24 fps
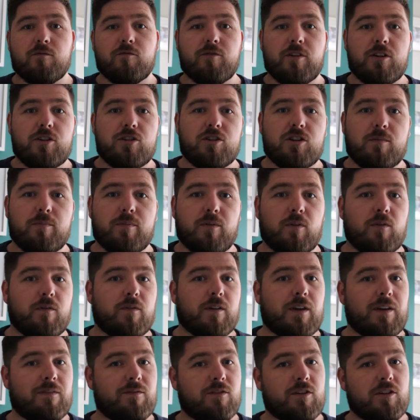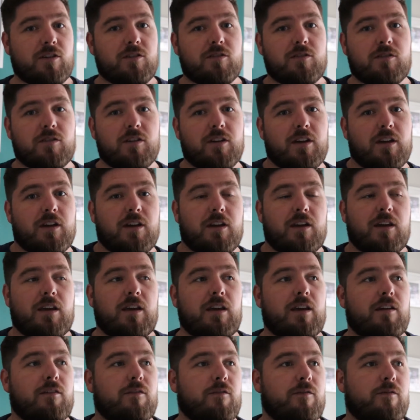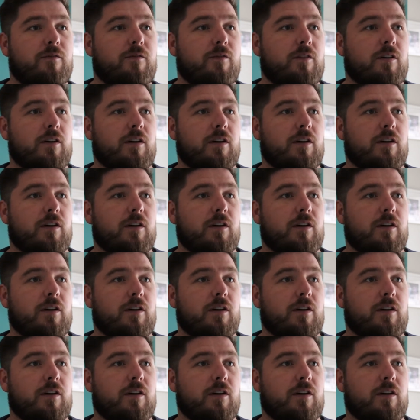friendship or forgiveness. If